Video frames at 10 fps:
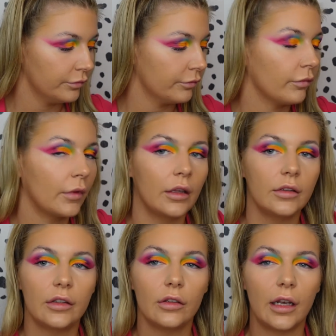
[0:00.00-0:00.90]
So
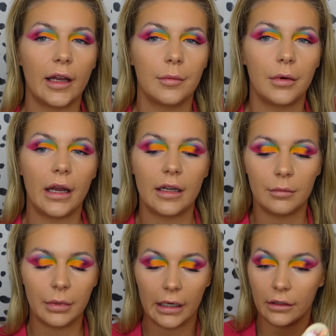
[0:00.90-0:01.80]
it's not like a brightening
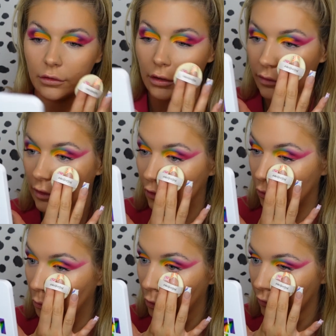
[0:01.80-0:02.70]
pad or anything, it's
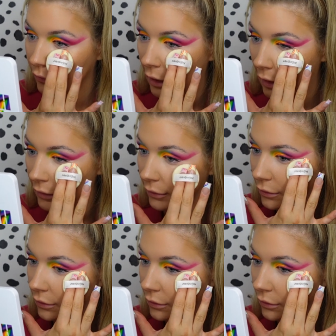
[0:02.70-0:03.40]
just more of like,